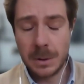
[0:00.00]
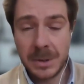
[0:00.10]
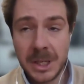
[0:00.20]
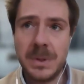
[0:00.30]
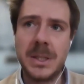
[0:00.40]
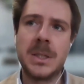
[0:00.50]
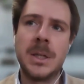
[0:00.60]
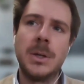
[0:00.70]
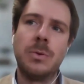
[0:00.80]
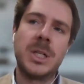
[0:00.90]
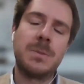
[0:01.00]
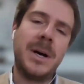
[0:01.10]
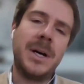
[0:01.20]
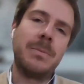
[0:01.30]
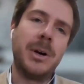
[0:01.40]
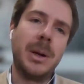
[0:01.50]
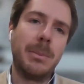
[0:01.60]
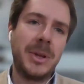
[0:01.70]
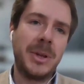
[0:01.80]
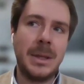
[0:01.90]
commitments to expand
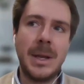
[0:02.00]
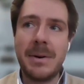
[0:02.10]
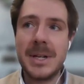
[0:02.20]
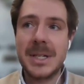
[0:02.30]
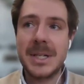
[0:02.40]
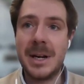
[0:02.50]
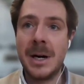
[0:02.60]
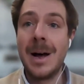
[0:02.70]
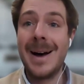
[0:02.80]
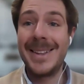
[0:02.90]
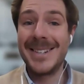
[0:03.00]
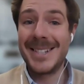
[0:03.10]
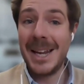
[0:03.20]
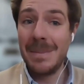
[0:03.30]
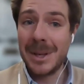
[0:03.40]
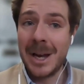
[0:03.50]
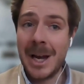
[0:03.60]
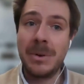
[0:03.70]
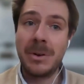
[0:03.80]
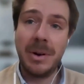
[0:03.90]
marine protected areas there, at the same
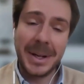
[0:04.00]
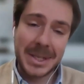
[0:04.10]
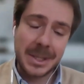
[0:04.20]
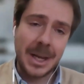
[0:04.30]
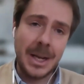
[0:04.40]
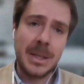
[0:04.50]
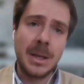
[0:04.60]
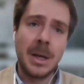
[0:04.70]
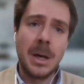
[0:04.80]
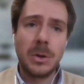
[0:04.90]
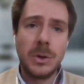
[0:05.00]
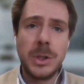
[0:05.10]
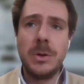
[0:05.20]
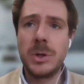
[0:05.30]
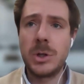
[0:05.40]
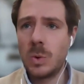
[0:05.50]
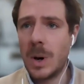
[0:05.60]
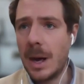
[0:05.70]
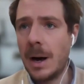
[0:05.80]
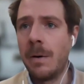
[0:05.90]
time, the Greek state continues
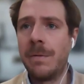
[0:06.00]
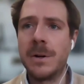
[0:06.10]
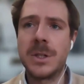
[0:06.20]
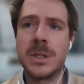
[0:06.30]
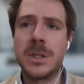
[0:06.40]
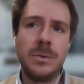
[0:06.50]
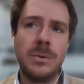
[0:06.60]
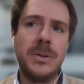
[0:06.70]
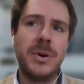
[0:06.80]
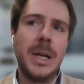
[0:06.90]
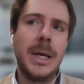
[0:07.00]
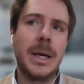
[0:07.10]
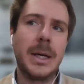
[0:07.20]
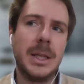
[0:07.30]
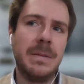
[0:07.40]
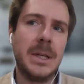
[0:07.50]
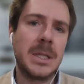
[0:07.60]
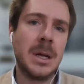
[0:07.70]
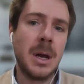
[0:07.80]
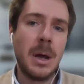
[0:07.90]
to allow fossil fuel drilling
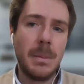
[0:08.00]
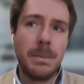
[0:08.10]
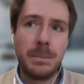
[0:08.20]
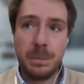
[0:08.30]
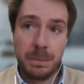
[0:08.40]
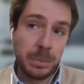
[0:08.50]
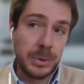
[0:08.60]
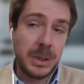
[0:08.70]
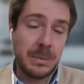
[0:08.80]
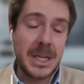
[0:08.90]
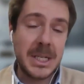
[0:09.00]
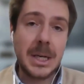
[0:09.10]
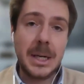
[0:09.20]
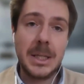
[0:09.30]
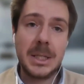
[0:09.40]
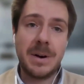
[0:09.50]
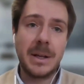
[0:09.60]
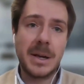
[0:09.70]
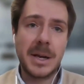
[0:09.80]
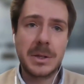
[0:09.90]
activities, putting basically these
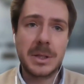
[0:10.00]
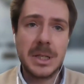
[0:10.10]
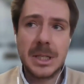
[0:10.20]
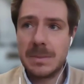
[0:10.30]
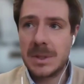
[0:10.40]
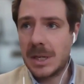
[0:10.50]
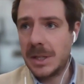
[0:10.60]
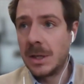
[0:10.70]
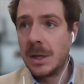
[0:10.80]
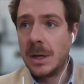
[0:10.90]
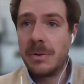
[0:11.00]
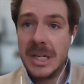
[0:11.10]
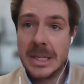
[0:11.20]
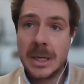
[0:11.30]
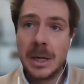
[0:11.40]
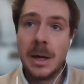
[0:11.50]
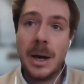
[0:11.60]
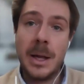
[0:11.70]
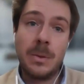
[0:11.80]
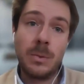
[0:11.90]
vital ecosystems at risk.
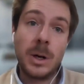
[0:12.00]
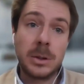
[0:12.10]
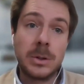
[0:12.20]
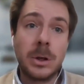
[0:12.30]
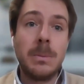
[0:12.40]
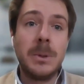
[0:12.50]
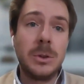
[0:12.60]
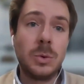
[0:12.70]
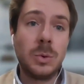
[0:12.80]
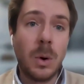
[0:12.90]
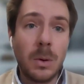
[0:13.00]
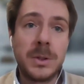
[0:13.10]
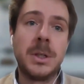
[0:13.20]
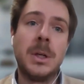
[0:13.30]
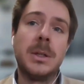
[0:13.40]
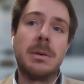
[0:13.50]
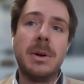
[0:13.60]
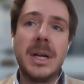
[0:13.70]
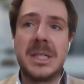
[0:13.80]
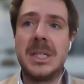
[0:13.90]
And we are determined to hold the
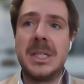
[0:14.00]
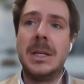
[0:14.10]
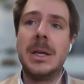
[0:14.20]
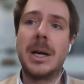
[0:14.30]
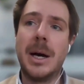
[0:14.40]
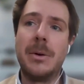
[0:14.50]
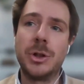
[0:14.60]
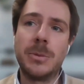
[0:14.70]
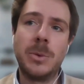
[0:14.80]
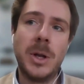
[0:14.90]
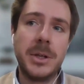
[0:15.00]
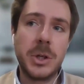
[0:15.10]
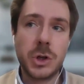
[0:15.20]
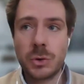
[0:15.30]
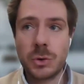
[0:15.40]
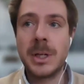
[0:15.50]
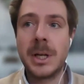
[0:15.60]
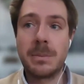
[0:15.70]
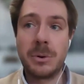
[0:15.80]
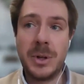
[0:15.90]
Greek state accountable and ensure
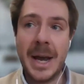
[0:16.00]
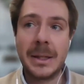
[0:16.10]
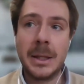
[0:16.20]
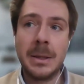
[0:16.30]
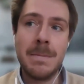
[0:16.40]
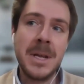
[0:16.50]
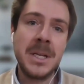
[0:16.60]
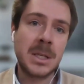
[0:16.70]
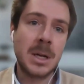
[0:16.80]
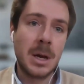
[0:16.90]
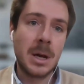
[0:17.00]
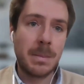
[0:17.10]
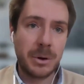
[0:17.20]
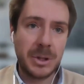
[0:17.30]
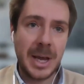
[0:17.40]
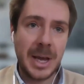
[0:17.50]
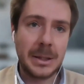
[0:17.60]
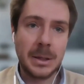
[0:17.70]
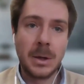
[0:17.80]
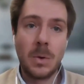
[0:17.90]
that protected means
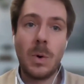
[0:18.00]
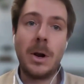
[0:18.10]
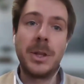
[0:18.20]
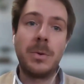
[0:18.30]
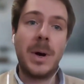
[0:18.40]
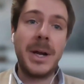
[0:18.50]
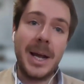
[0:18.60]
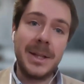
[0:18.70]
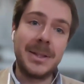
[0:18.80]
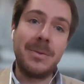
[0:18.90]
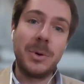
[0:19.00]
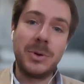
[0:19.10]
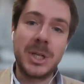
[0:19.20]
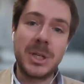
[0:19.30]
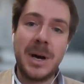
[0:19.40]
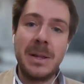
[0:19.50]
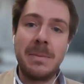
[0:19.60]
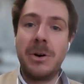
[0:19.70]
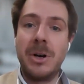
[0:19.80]
protected. While on the one hand, they want to expand